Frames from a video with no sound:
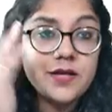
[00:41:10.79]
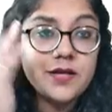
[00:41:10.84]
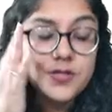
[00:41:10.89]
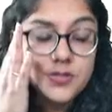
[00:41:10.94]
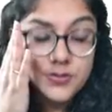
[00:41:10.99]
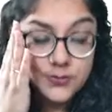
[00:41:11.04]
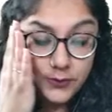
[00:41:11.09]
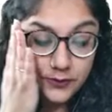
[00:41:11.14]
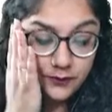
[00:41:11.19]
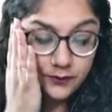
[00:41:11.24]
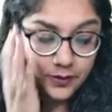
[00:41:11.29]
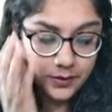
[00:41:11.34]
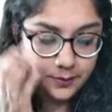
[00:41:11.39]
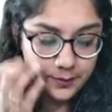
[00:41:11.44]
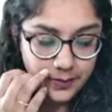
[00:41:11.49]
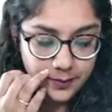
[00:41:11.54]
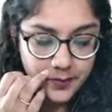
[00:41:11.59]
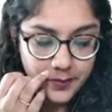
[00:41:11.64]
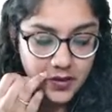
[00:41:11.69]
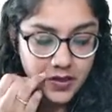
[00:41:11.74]
So if you
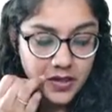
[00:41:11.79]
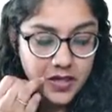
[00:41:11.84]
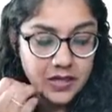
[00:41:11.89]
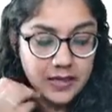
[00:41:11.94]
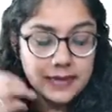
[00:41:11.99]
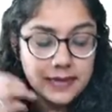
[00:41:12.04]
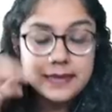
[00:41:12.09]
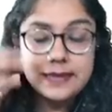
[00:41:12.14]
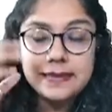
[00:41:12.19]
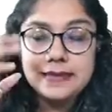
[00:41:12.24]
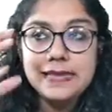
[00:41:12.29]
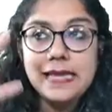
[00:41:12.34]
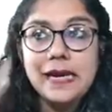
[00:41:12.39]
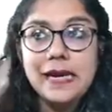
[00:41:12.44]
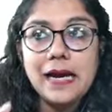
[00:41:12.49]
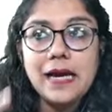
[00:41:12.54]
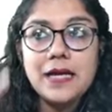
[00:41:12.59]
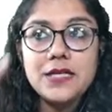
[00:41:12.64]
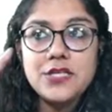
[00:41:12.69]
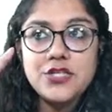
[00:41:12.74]
remember, there
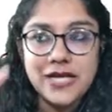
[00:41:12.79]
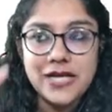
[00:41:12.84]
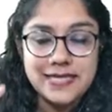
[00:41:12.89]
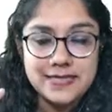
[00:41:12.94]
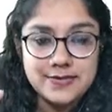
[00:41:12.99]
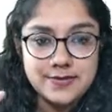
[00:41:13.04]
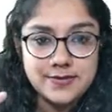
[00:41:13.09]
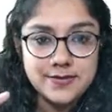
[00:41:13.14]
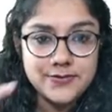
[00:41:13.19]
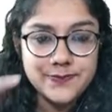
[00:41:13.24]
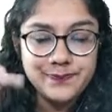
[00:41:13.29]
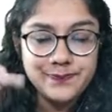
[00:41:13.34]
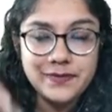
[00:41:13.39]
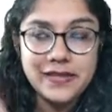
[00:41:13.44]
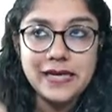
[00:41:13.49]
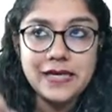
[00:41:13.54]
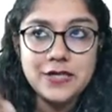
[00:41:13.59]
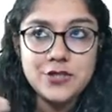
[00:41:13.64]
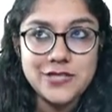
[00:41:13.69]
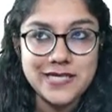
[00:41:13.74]
are chances
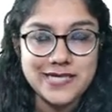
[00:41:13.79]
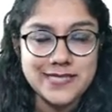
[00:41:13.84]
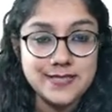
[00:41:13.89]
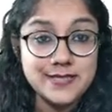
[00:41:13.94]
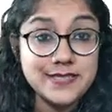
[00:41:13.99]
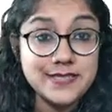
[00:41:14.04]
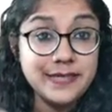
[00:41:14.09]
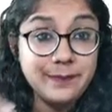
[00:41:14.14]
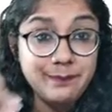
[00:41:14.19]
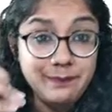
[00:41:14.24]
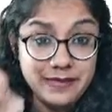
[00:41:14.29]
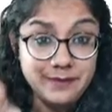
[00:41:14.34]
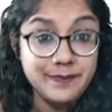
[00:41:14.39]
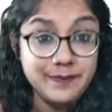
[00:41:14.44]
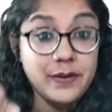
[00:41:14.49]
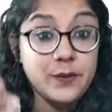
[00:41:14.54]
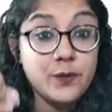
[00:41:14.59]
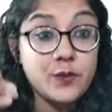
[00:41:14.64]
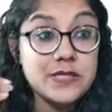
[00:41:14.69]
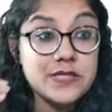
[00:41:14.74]
that
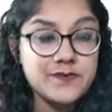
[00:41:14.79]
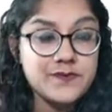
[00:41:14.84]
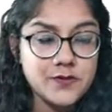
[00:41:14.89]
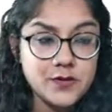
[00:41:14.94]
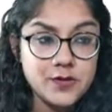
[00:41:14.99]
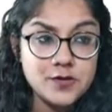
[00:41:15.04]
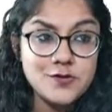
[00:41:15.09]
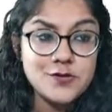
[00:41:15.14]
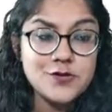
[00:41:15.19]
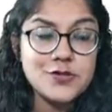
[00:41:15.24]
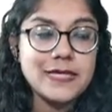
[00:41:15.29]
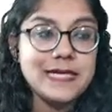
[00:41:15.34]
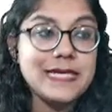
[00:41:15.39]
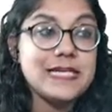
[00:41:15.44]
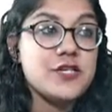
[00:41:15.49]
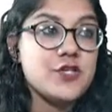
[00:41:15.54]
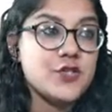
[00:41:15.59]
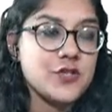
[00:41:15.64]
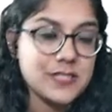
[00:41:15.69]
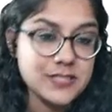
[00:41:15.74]
people was first
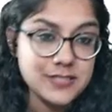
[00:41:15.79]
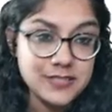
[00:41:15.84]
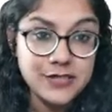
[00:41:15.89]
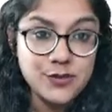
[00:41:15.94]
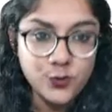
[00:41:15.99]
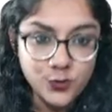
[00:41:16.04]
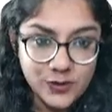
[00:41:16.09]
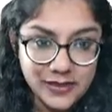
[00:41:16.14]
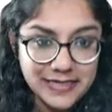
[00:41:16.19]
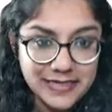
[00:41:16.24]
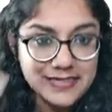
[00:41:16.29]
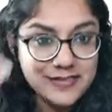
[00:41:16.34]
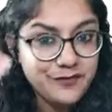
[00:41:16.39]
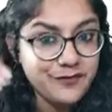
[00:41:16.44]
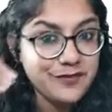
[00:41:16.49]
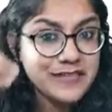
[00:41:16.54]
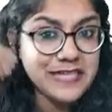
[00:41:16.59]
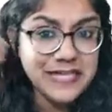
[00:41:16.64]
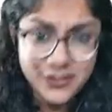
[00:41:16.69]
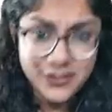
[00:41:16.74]
interested only in the
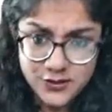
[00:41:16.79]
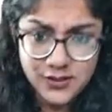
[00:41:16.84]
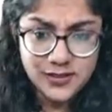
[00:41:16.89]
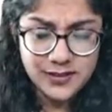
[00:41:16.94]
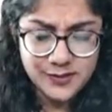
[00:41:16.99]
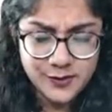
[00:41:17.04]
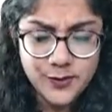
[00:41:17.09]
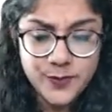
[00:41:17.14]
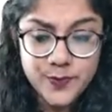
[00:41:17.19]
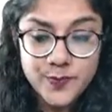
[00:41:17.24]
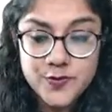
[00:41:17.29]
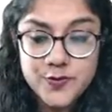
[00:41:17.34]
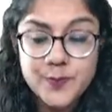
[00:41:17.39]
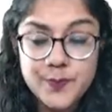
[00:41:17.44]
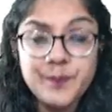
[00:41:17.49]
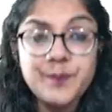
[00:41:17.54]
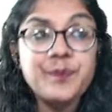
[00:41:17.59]
financial terms.